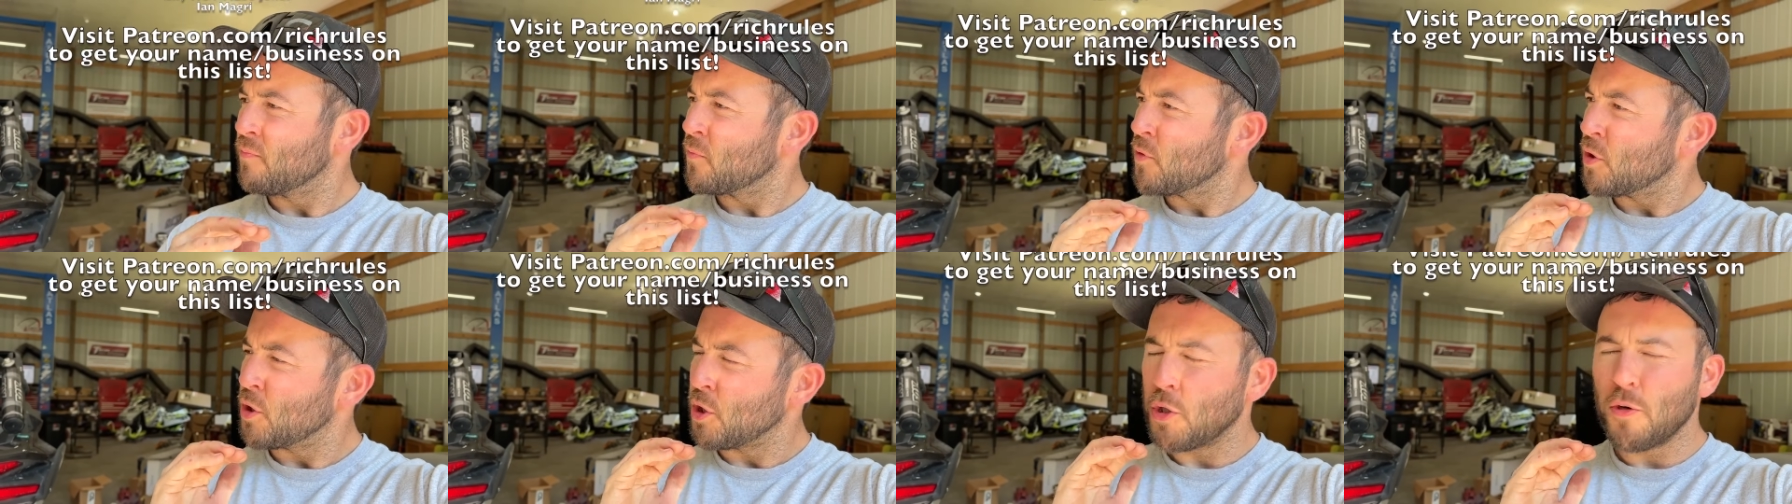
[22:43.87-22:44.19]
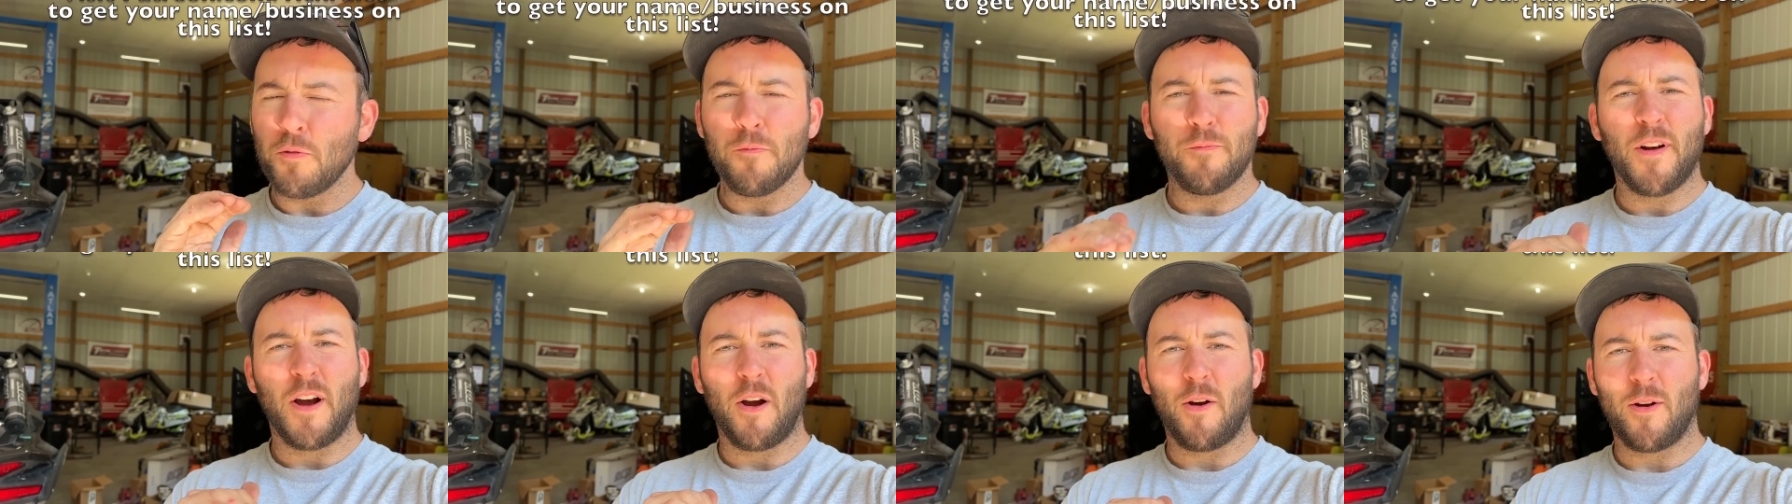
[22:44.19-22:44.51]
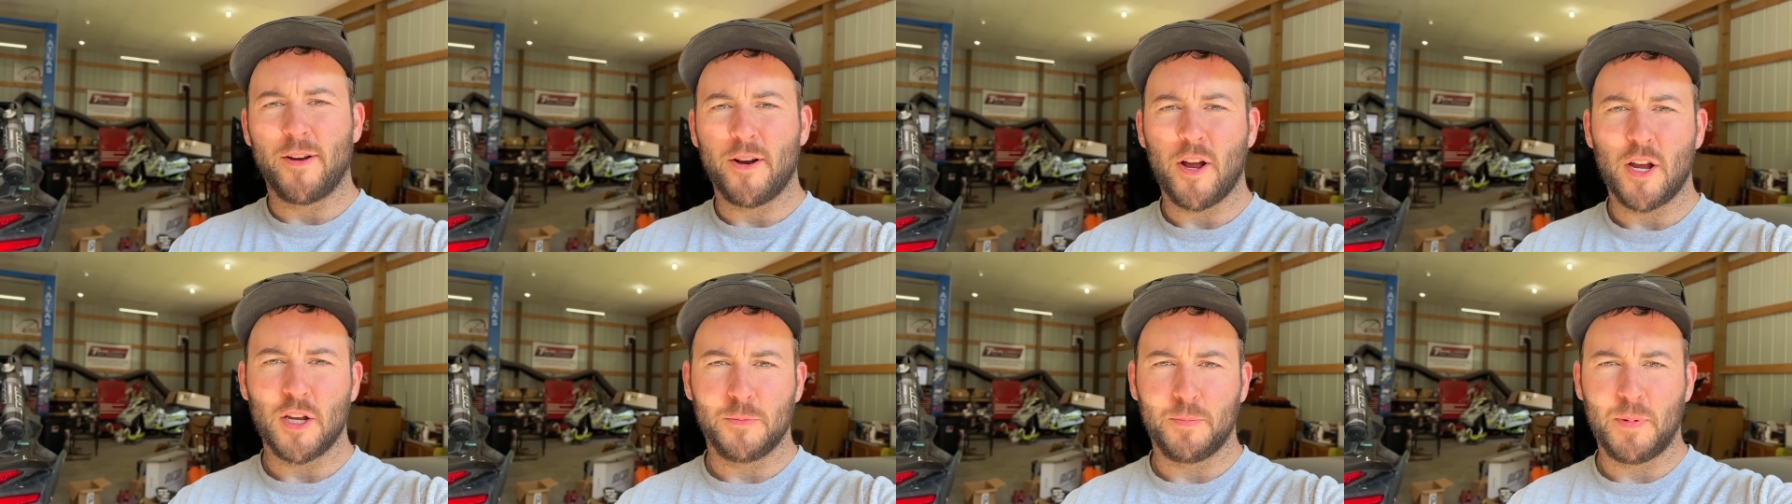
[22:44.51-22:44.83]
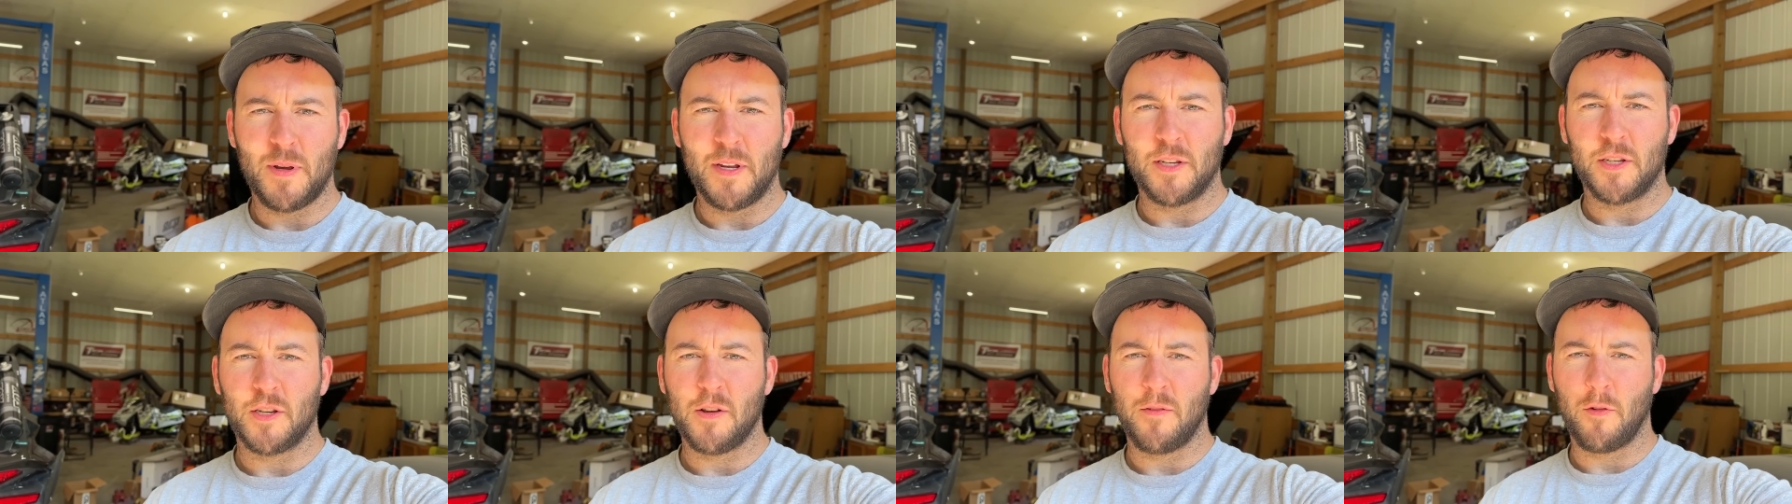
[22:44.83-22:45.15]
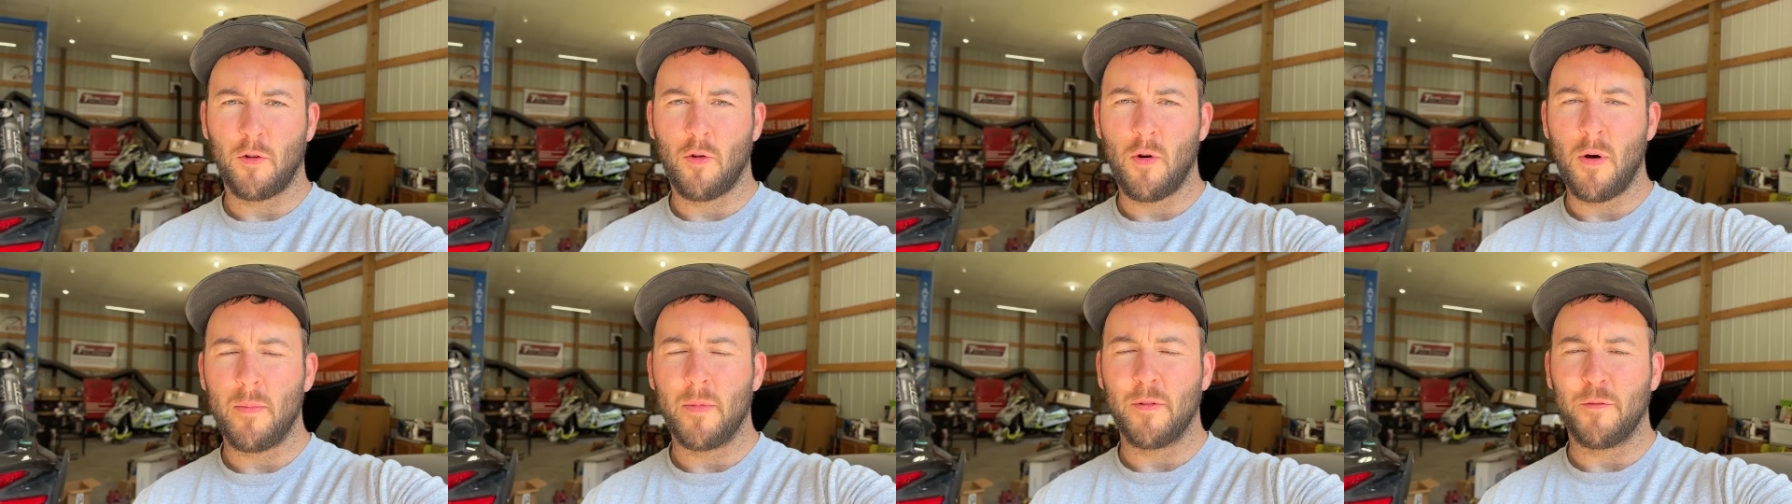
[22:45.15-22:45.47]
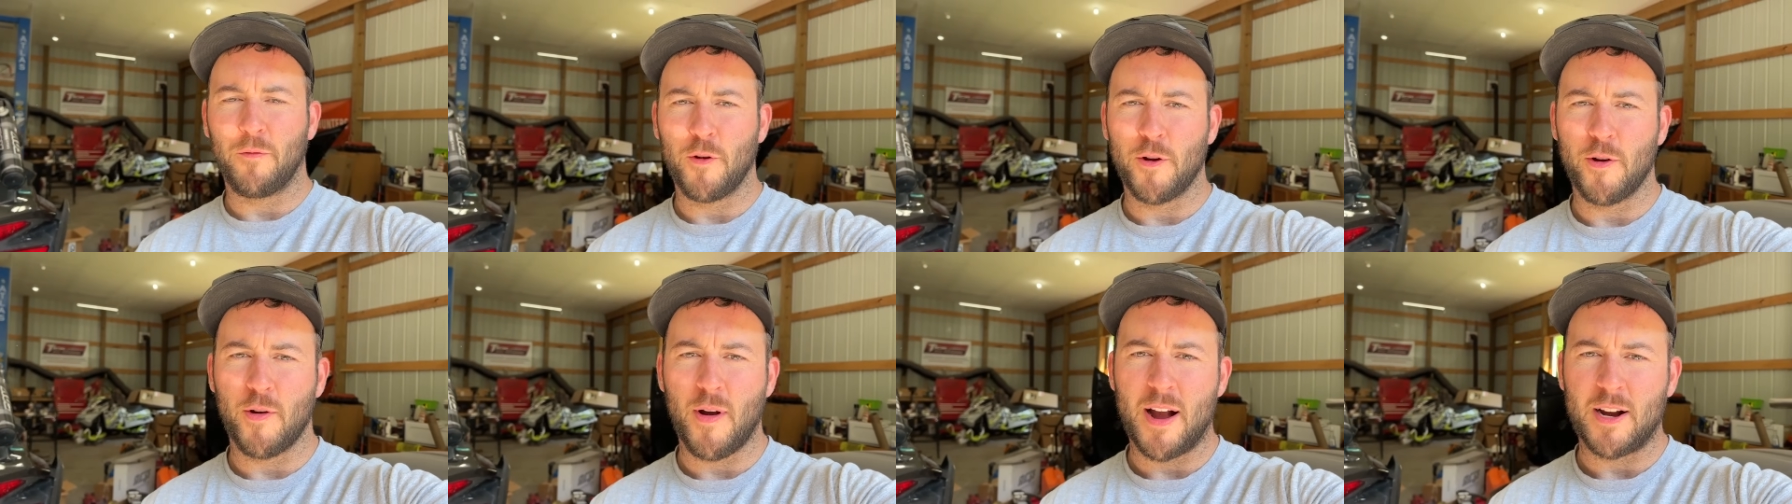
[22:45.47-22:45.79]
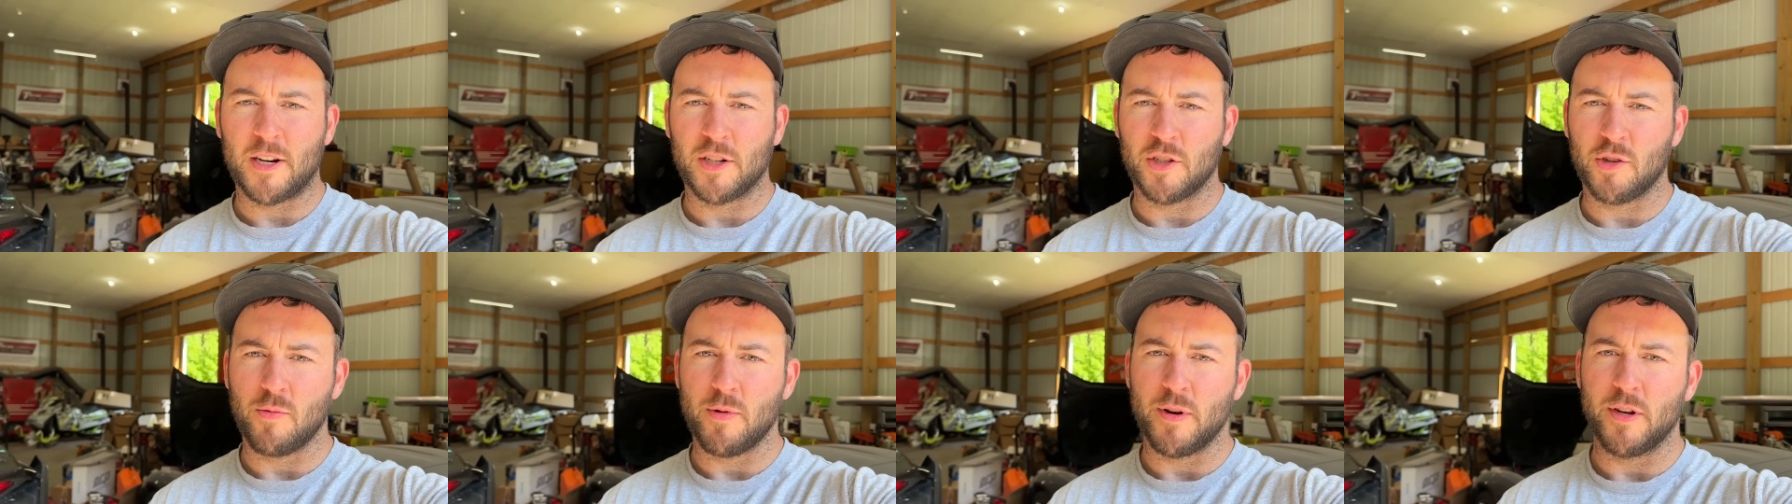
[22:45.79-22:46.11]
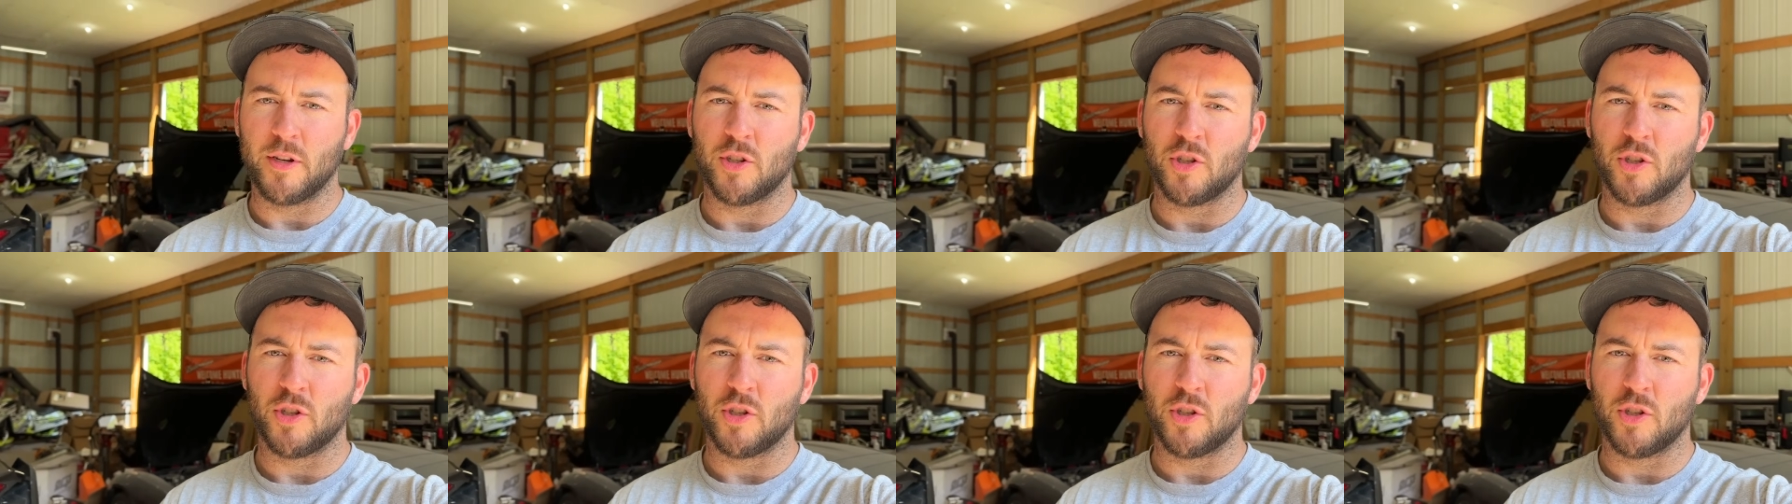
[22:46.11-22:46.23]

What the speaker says: Two very nice pieces of equipment for your X3.